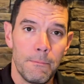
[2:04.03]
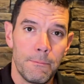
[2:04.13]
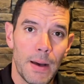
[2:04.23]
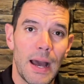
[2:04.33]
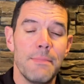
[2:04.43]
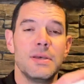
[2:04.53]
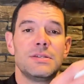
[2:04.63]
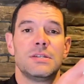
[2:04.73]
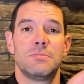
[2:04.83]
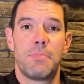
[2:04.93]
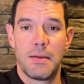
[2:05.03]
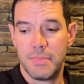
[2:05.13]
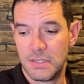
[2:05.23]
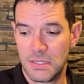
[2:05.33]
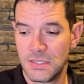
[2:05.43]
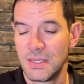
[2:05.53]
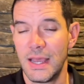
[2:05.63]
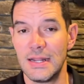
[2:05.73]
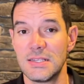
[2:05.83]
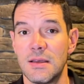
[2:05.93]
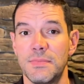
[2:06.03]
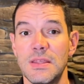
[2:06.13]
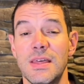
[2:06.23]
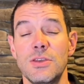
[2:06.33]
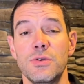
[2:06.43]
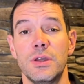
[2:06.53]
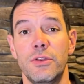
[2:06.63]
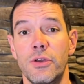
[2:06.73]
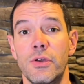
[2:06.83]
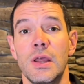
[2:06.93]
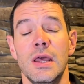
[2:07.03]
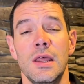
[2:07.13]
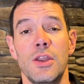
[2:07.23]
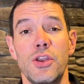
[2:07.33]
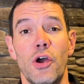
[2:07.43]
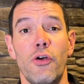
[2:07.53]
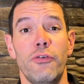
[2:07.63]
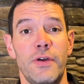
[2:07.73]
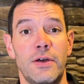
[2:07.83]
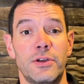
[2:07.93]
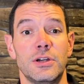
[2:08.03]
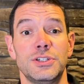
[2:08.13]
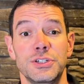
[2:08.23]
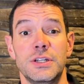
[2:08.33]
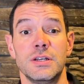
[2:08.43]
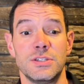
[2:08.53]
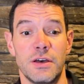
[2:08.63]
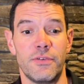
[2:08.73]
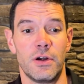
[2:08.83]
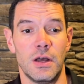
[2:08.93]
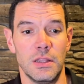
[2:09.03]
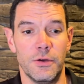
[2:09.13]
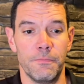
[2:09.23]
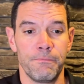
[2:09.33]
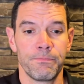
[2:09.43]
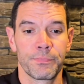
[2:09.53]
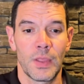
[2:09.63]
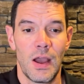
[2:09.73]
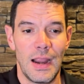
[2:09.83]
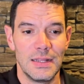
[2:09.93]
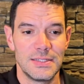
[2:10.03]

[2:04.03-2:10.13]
by business, and it's something that you can do. No founder should suffer alone. All right, let's